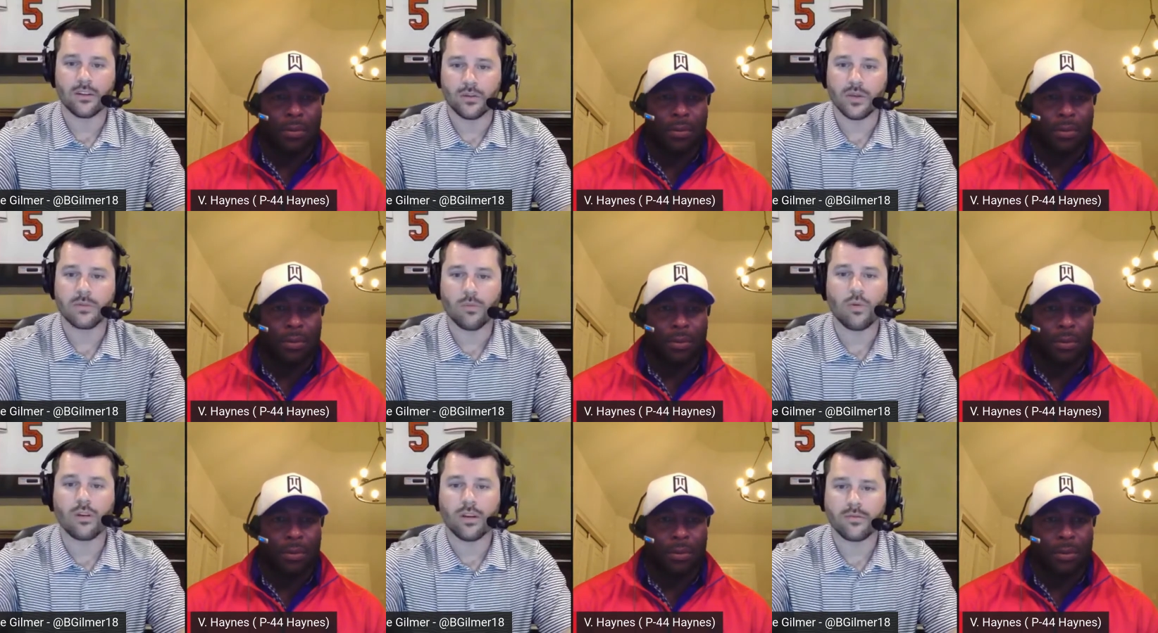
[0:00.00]
Speaker 1: doing
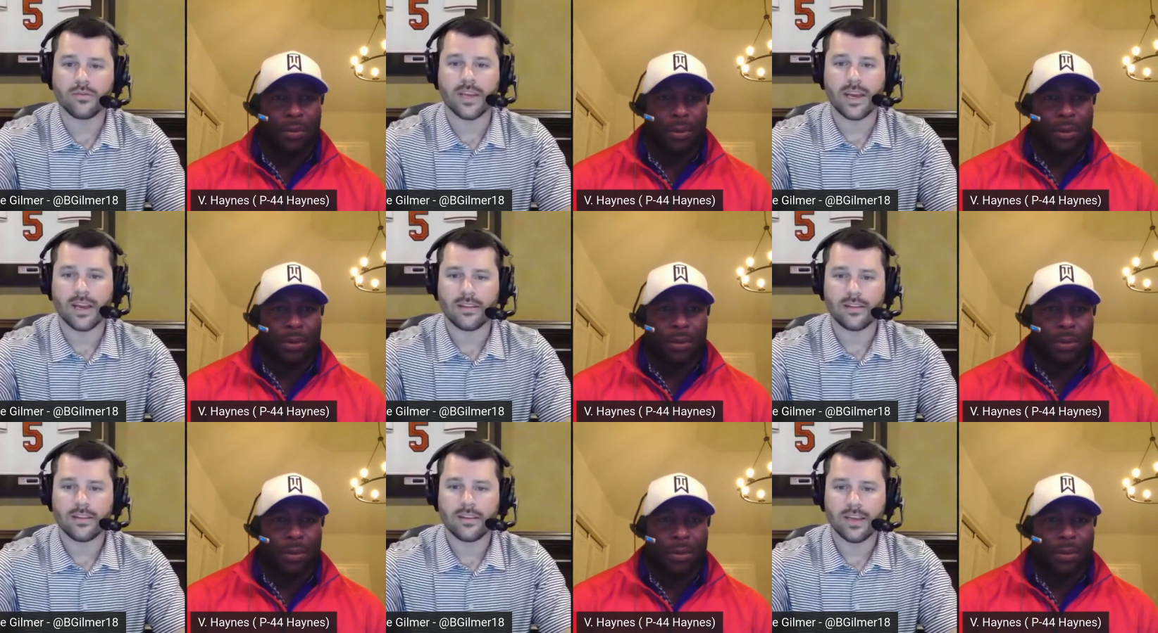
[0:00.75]
more of that.
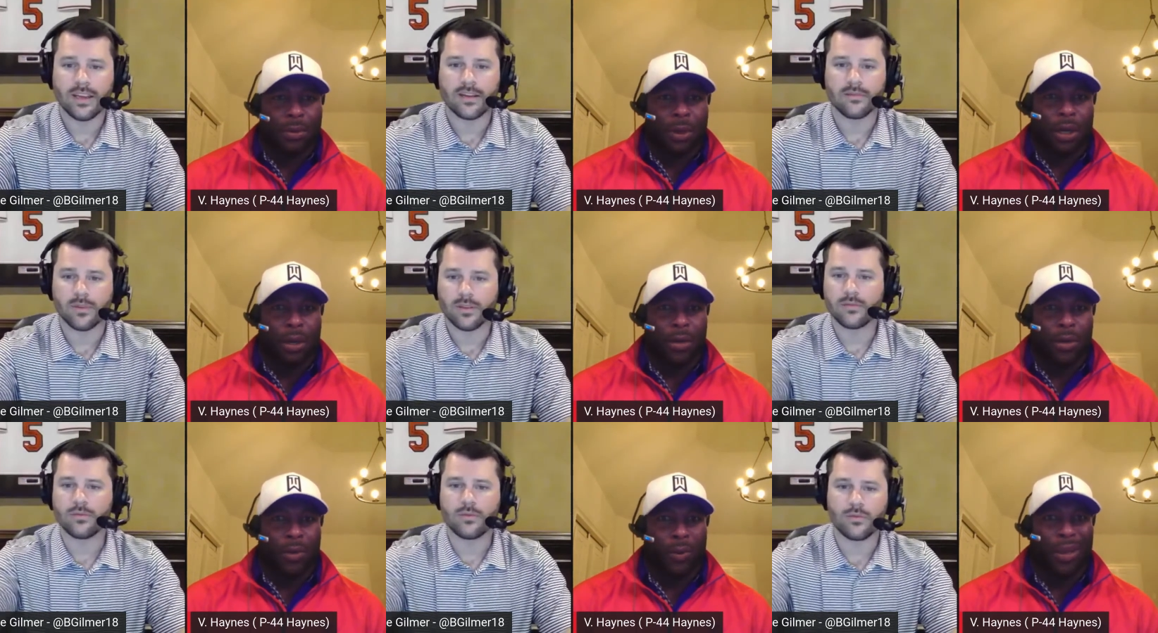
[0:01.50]
And well,
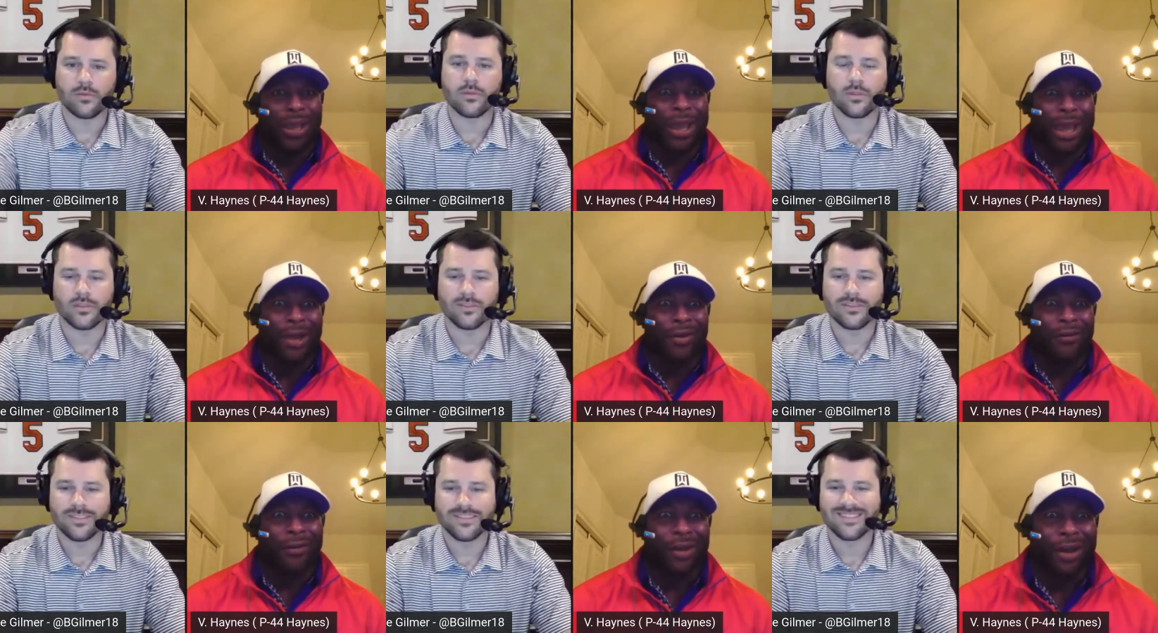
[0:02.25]
we
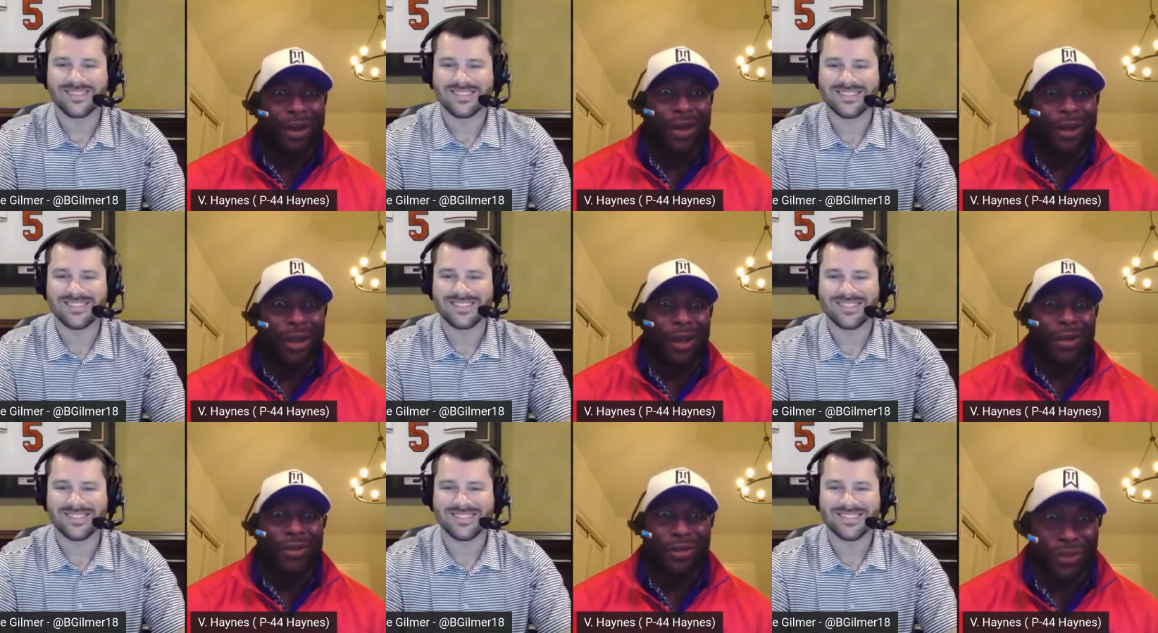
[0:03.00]
have
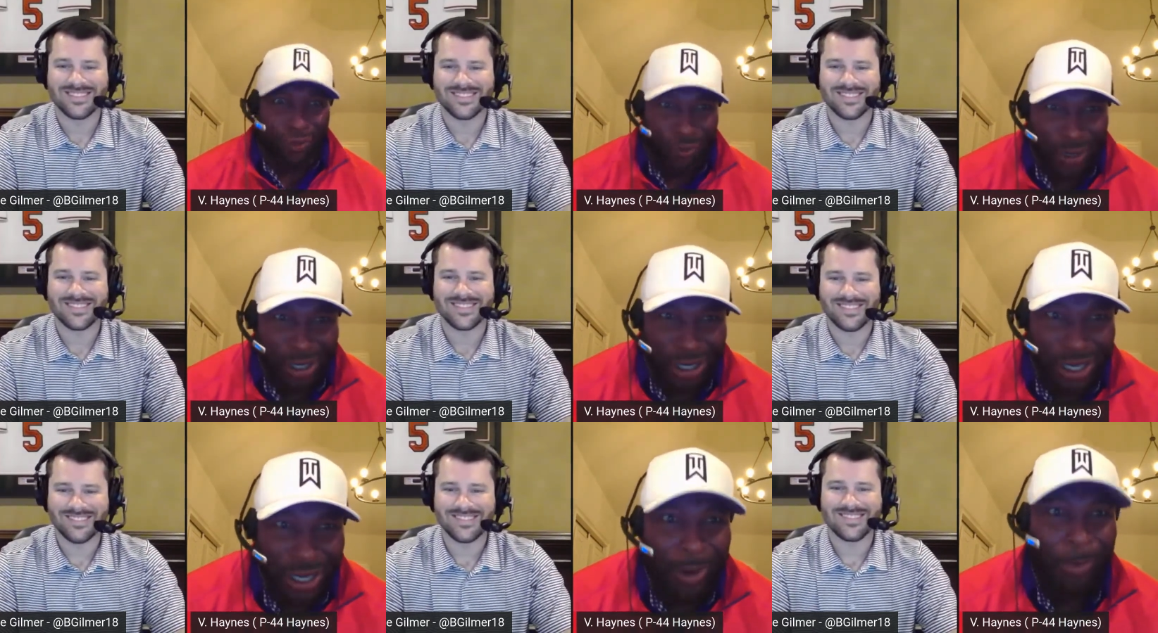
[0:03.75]

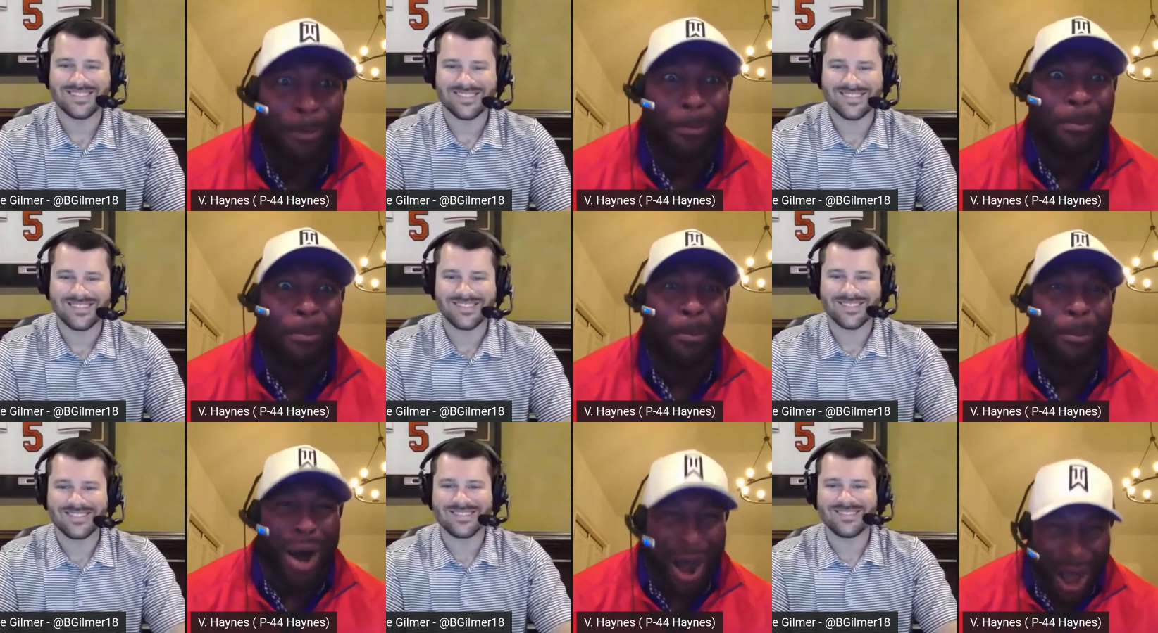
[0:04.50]
Speaker 2: three
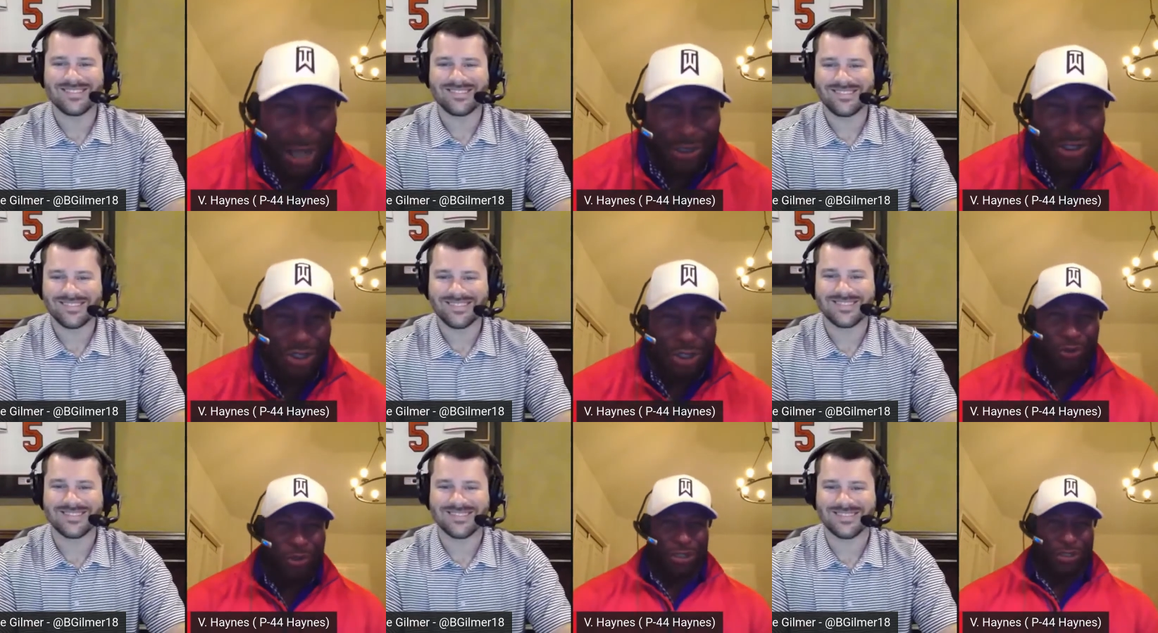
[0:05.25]

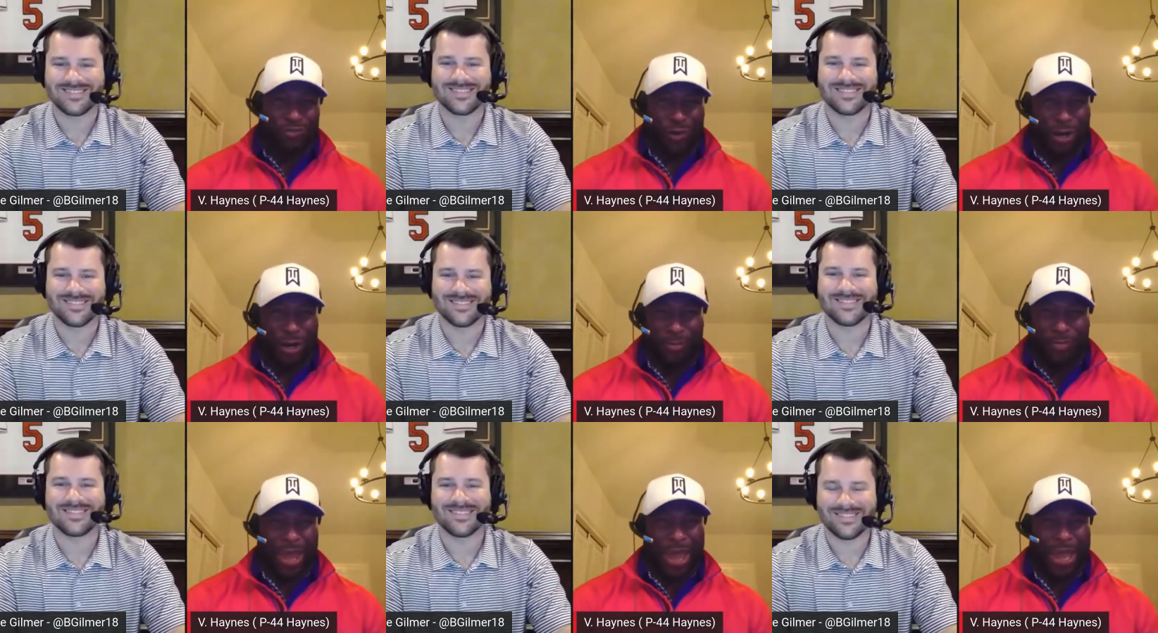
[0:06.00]
monstrous running
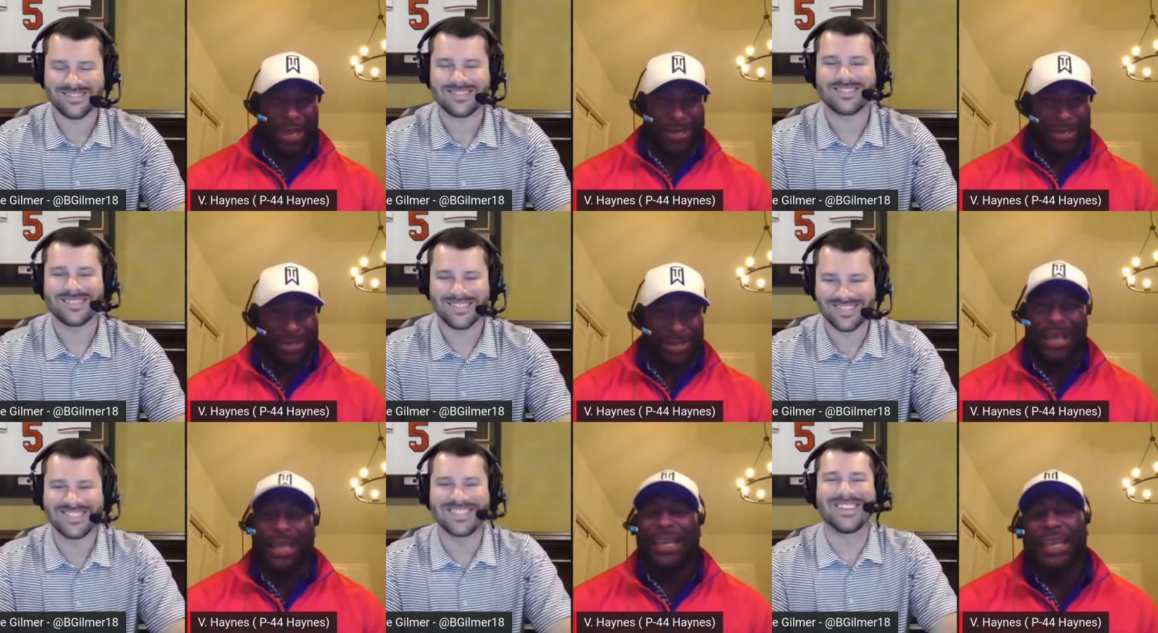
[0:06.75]
backs.
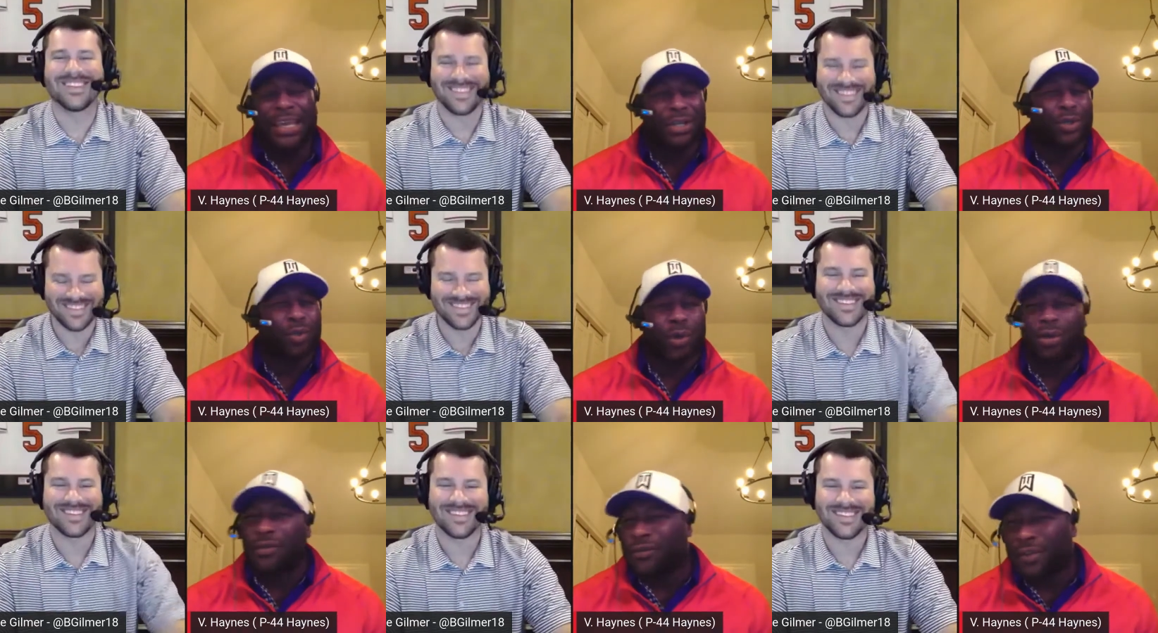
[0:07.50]
Each
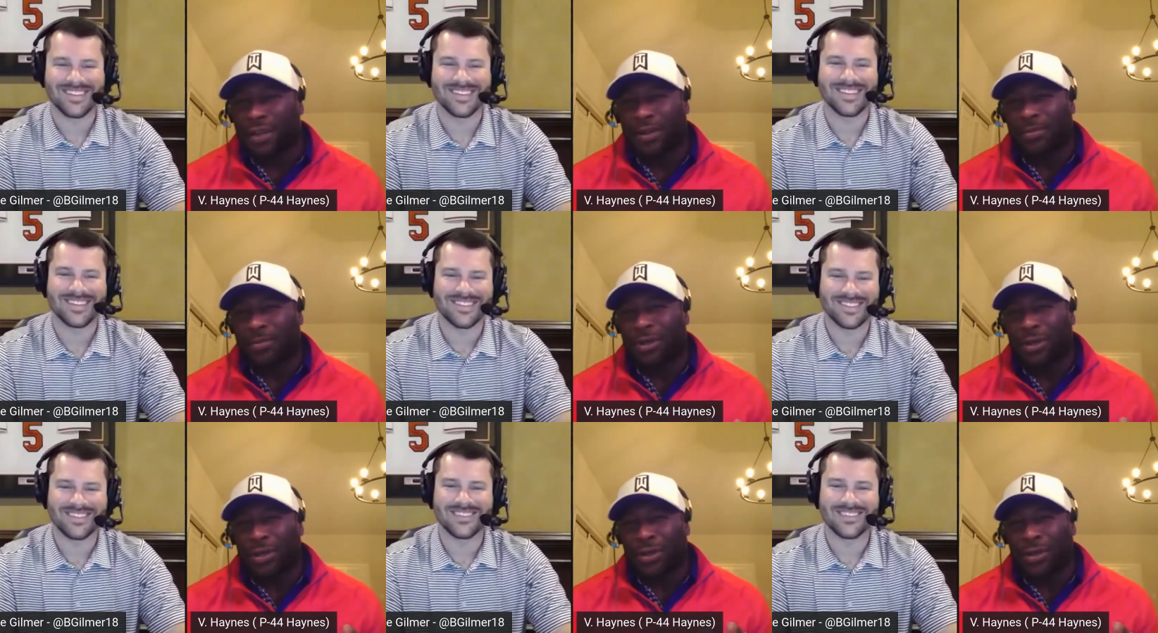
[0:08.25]
one of them